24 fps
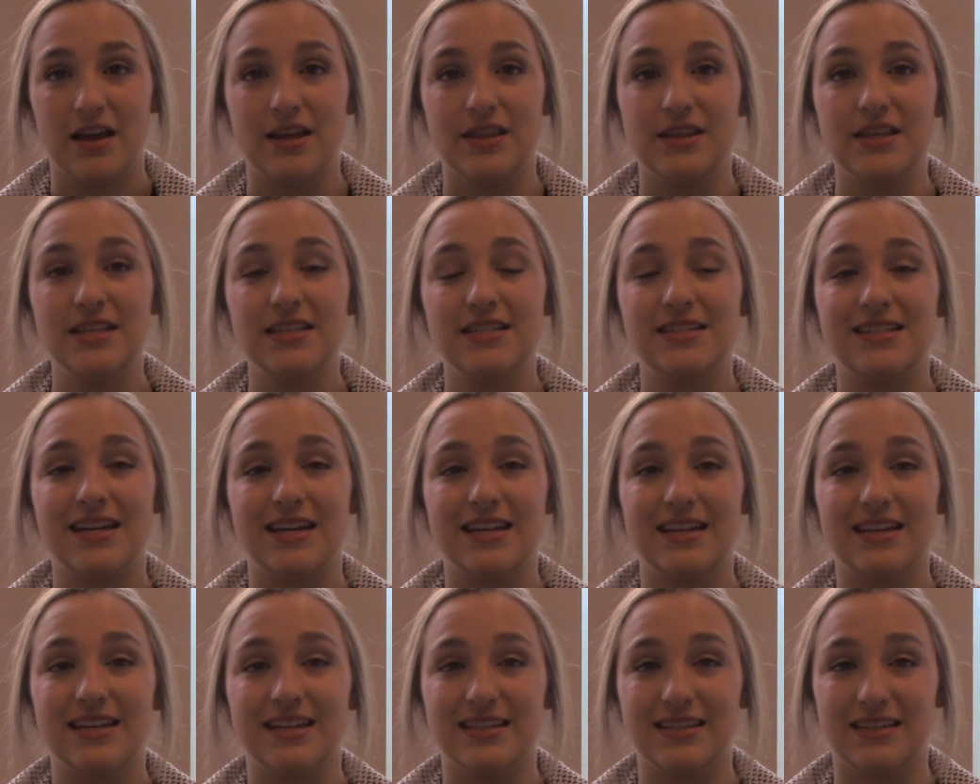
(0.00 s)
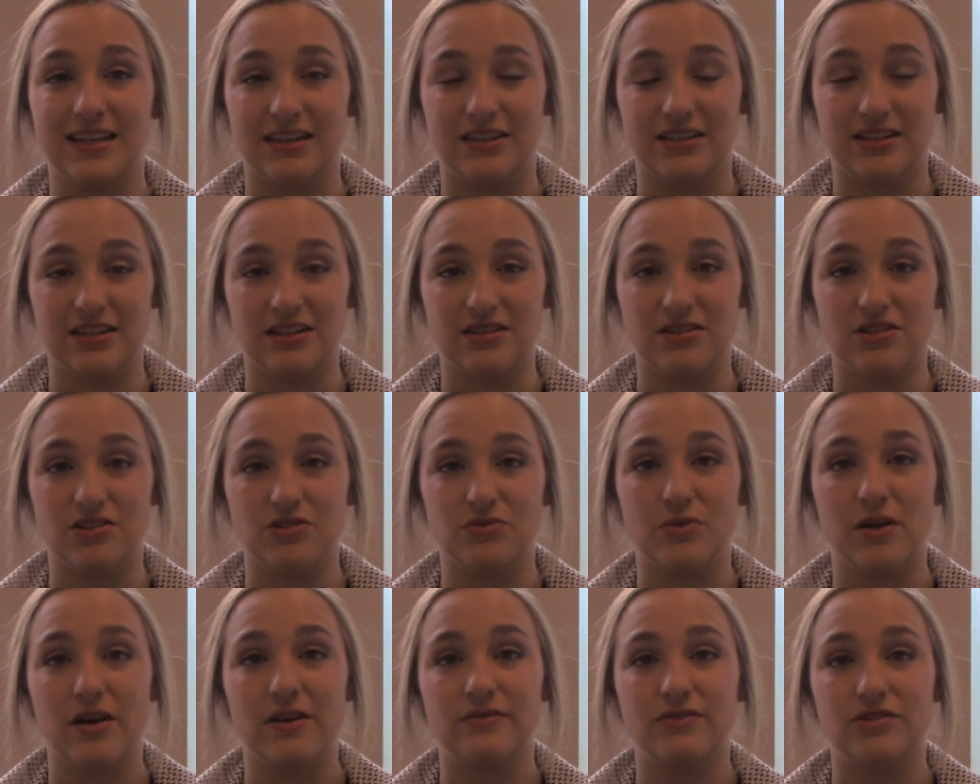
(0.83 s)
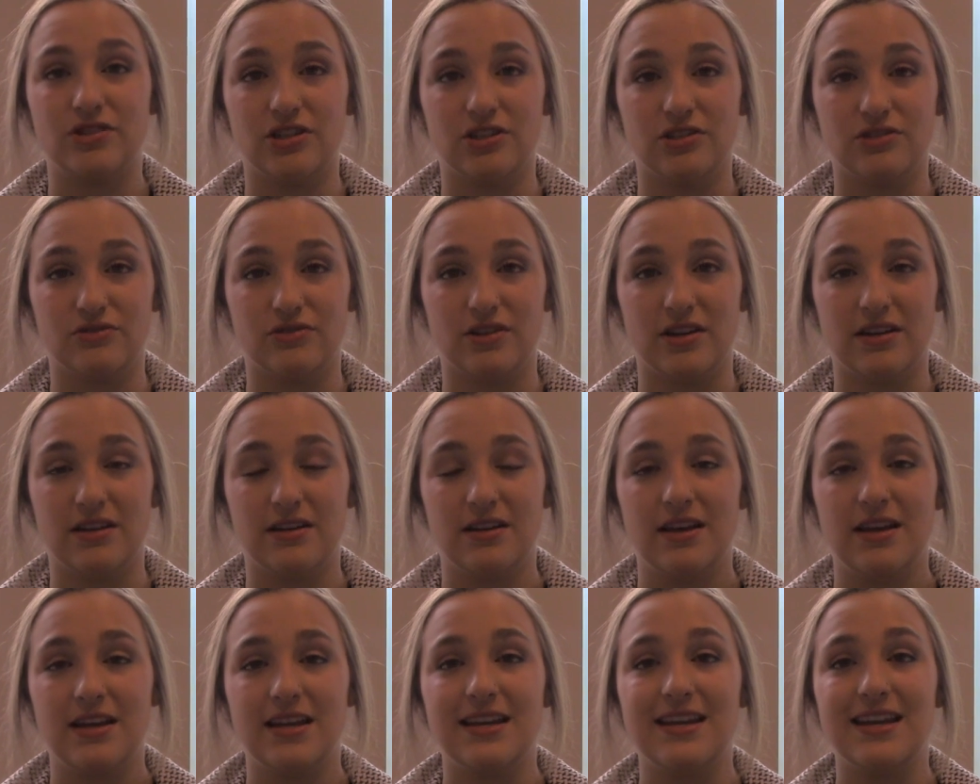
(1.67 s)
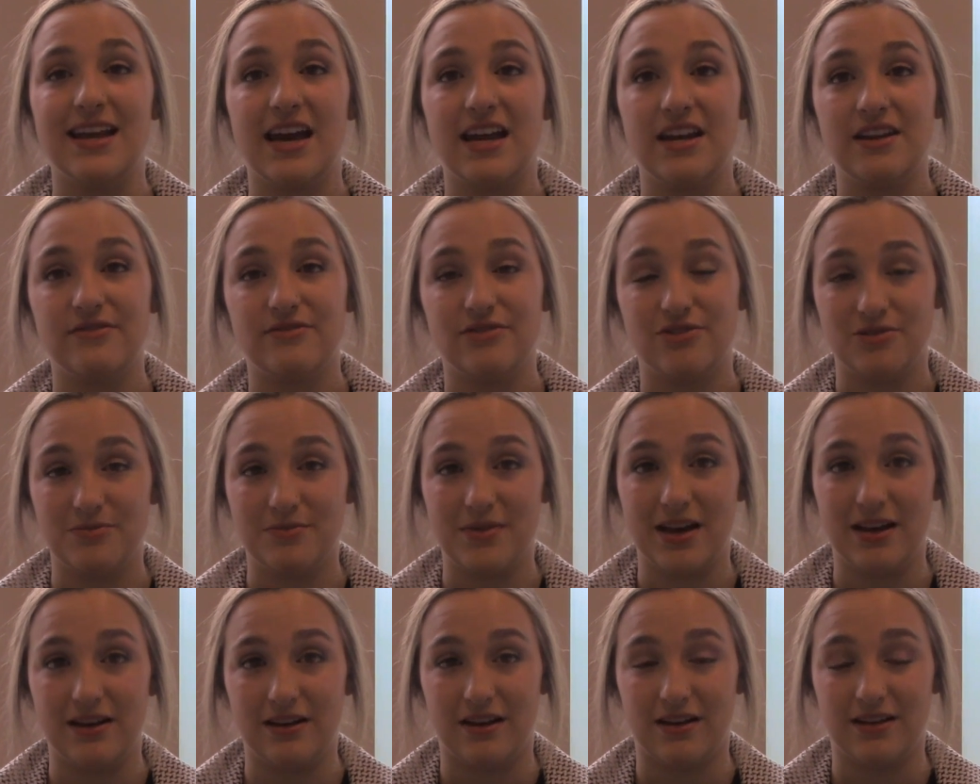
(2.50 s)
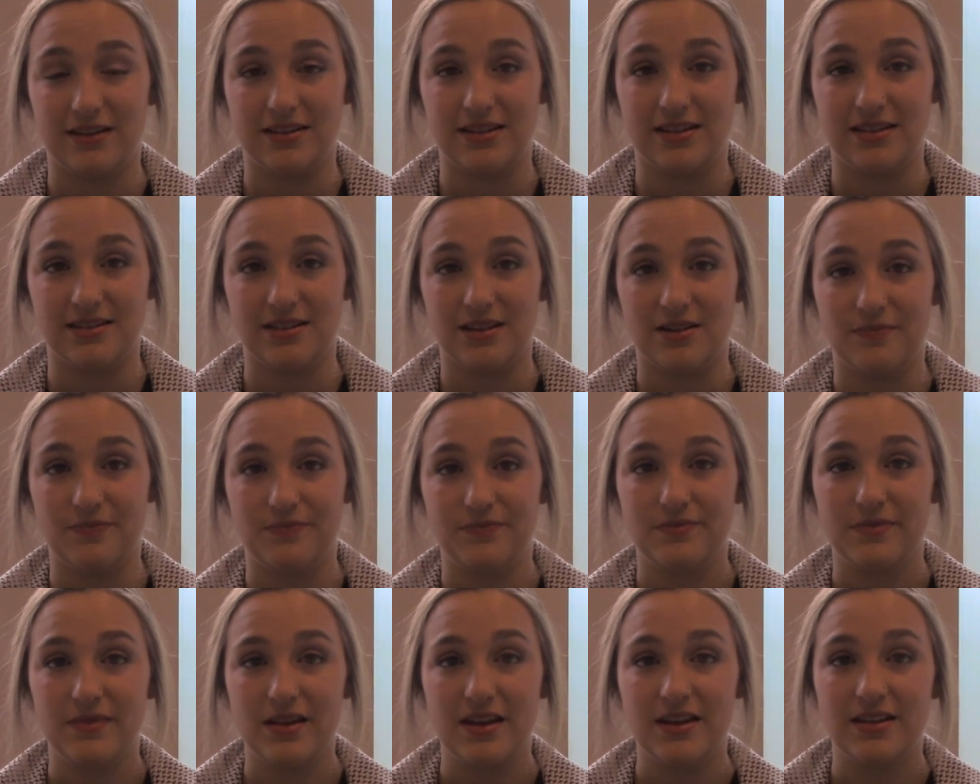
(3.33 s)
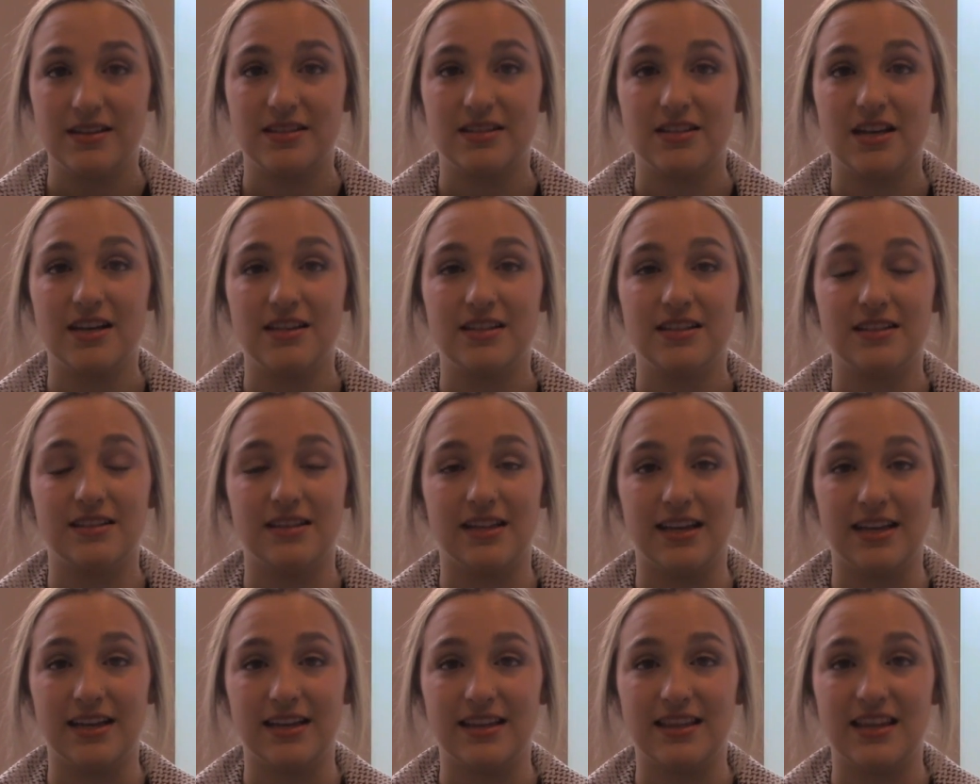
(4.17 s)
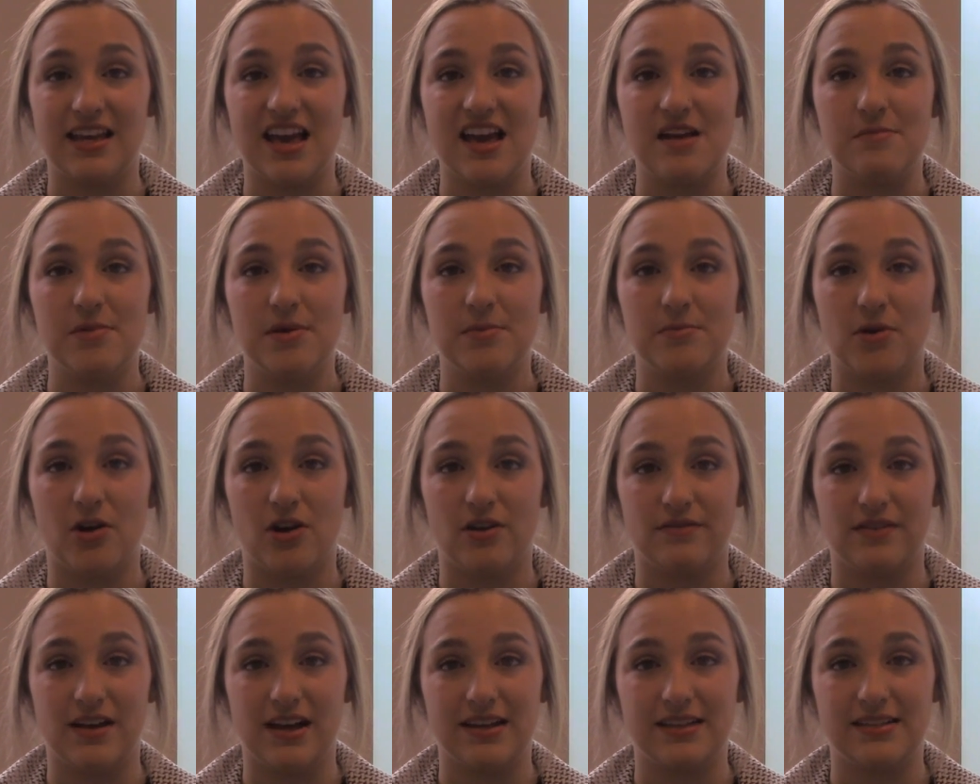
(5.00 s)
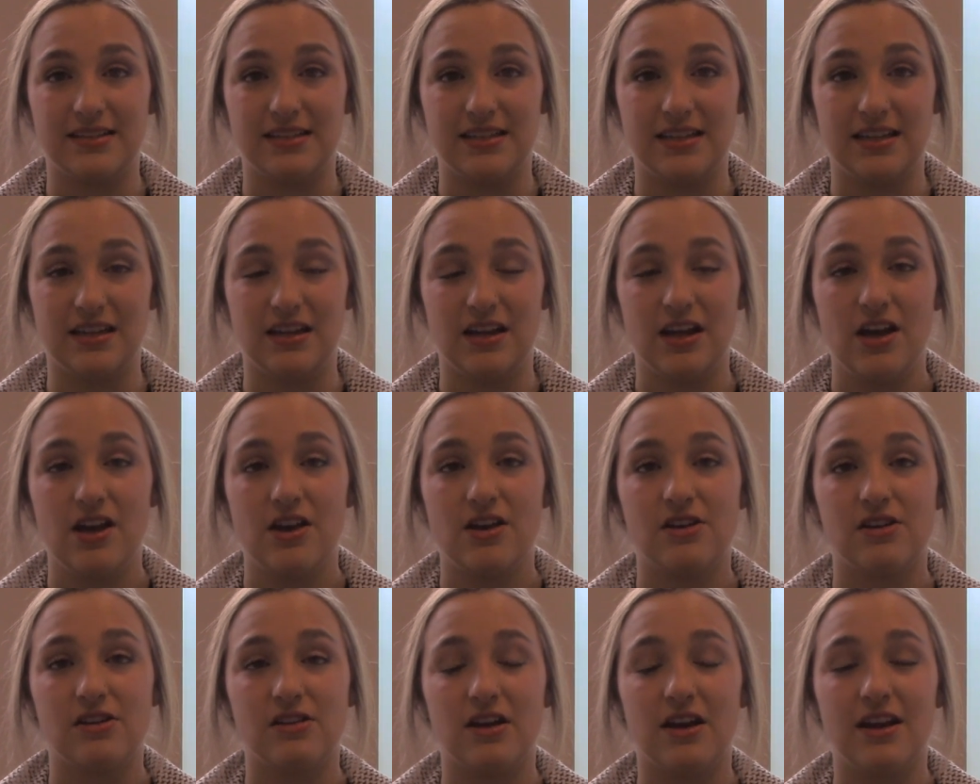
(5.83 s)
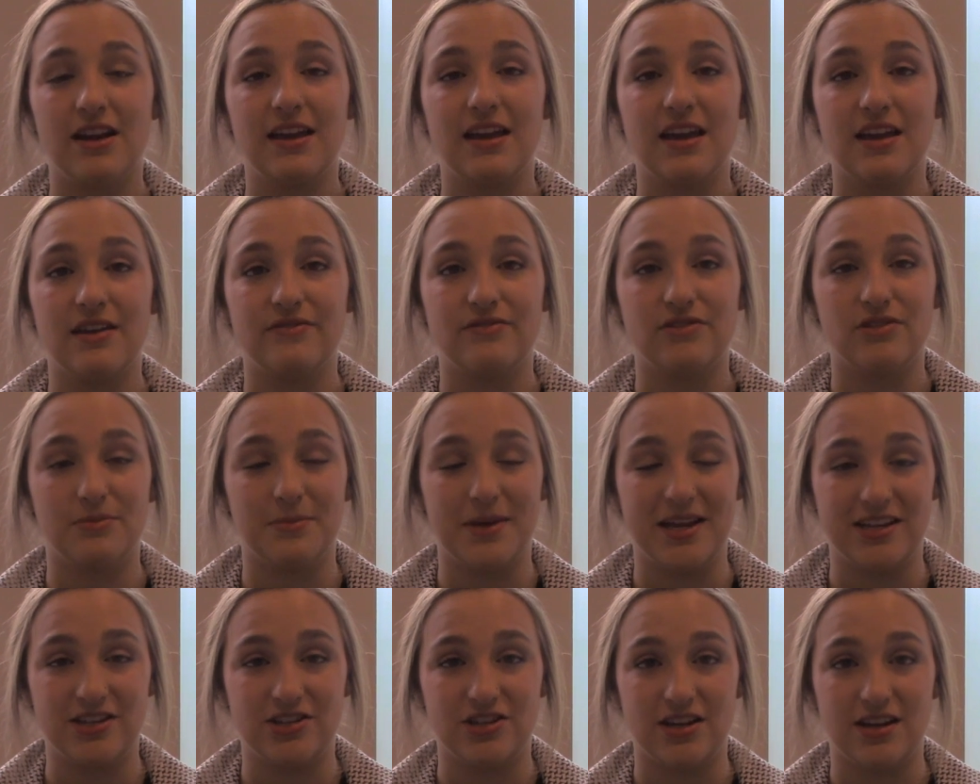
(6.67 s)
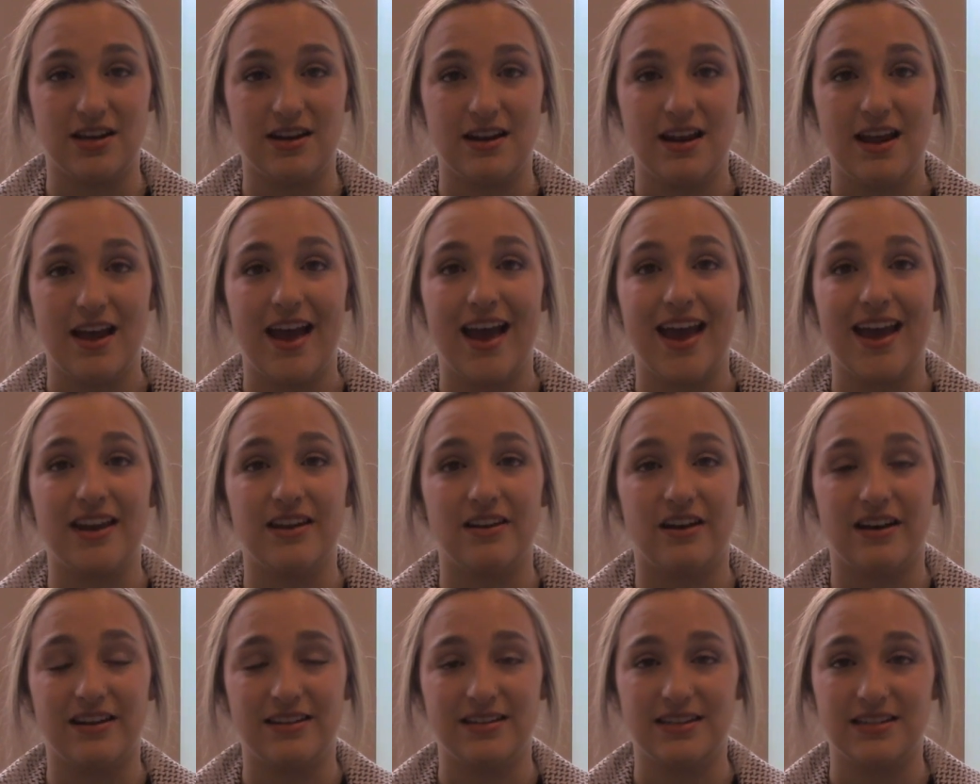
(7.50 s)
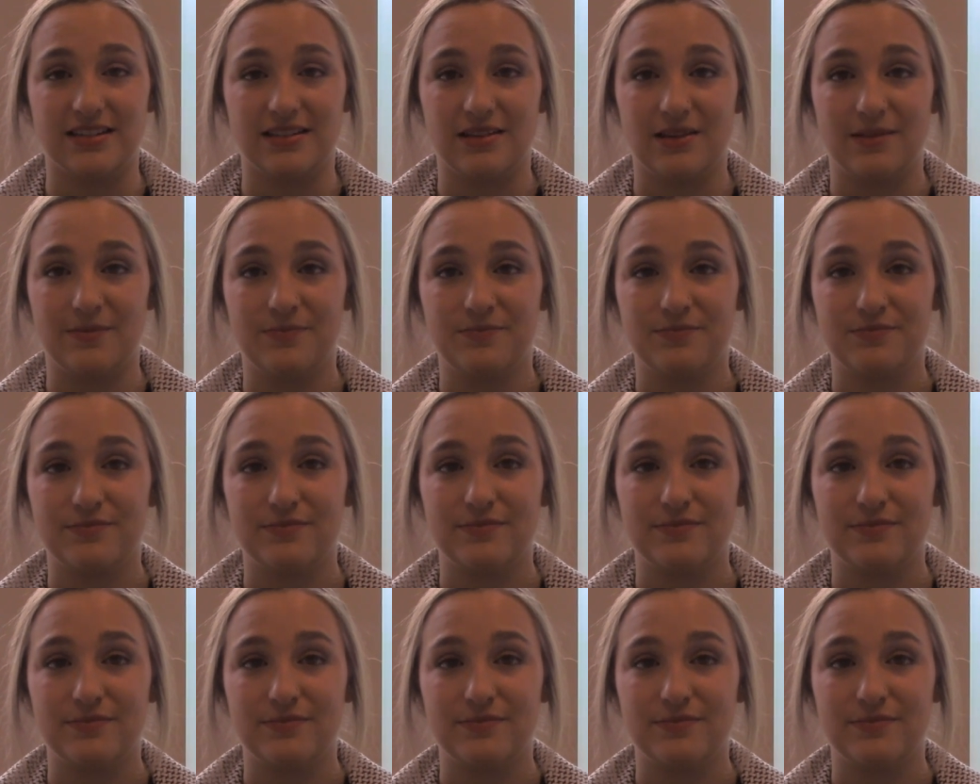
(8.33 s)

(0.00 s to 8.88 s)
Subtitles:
This study, conducted on 12 children, 9 of whom had autism, sought to link the MMR vaccine, colonic inflammation, and autism.